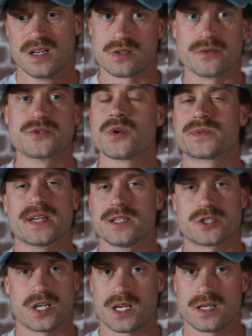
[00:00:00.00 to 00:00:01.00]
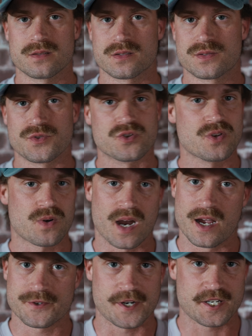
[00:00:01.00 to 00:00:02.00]
There's no tint change, there's no
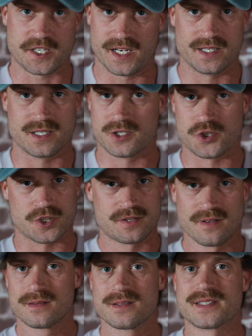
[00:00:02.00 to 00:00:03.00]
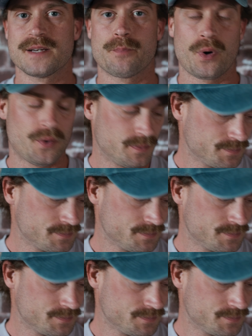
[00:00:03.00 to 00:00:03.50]
contrast change, it's just simple.